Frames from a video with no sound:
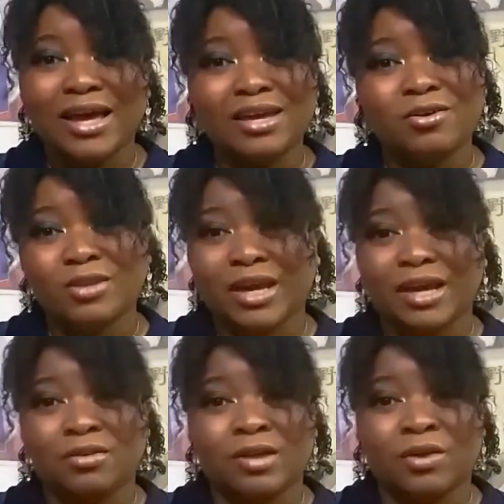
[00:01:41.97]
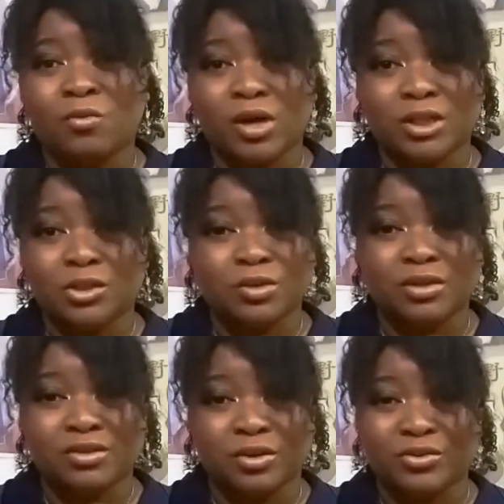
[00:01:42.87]
can only handle like one
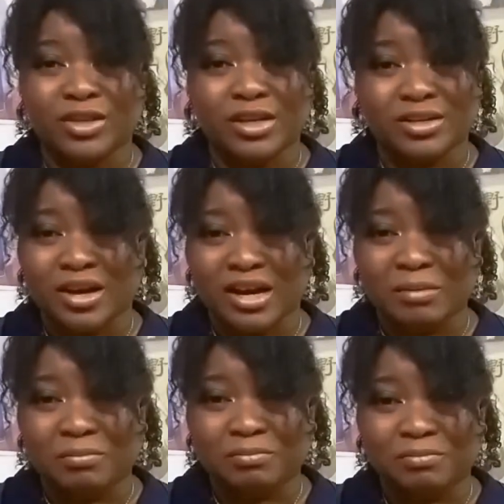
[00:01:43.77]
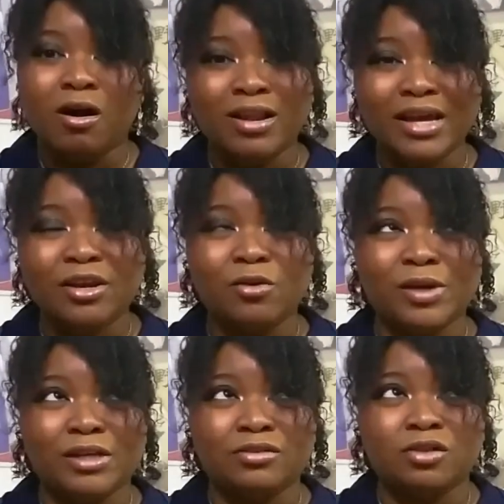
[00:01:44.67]
shonen series at a time. All I know
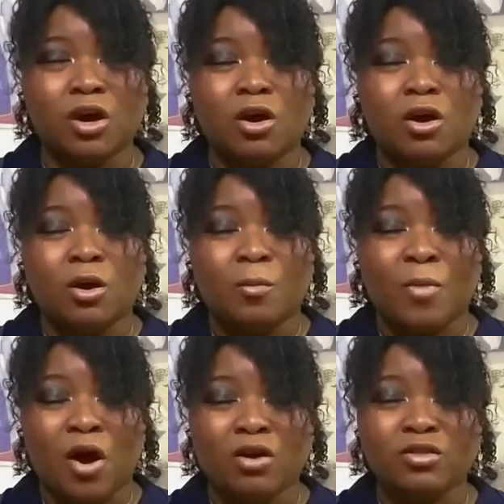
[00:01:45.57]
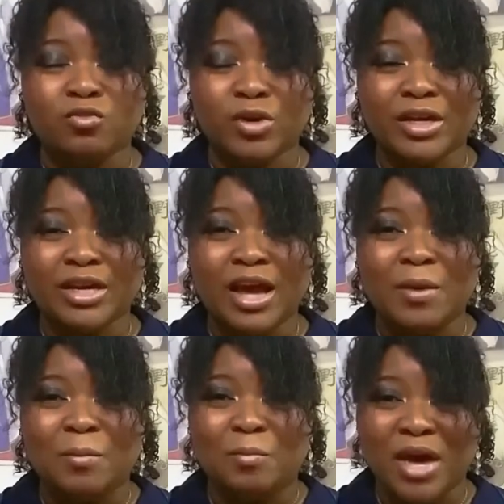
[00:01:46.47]
is part three
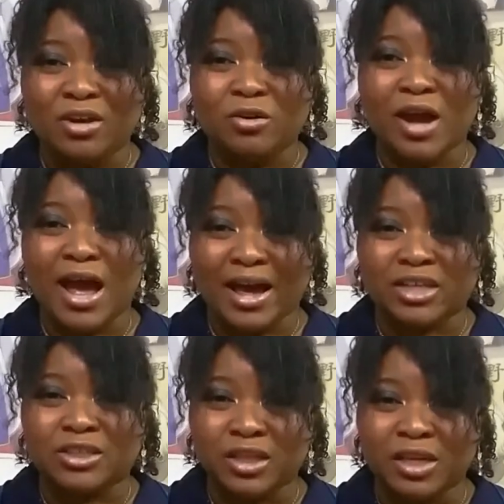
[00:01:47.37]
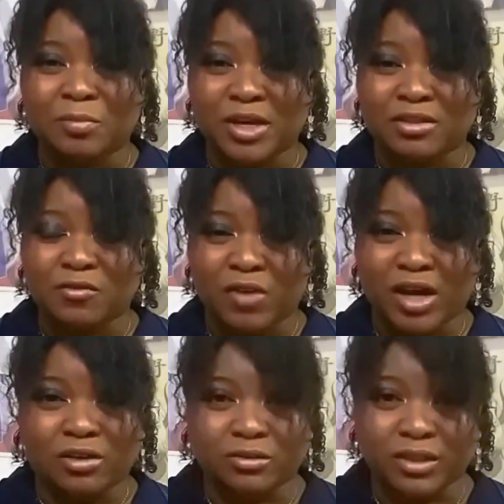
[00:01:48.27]
better actually be the
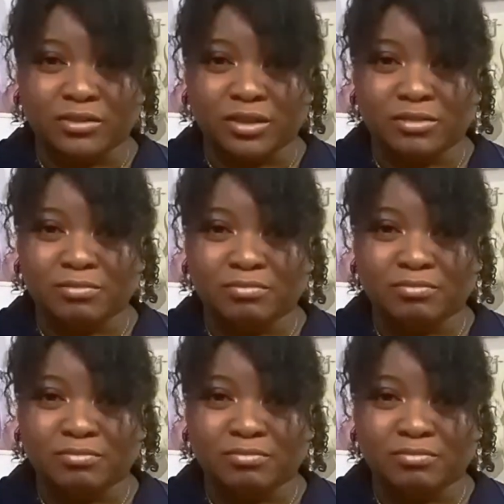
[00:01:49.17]
final season.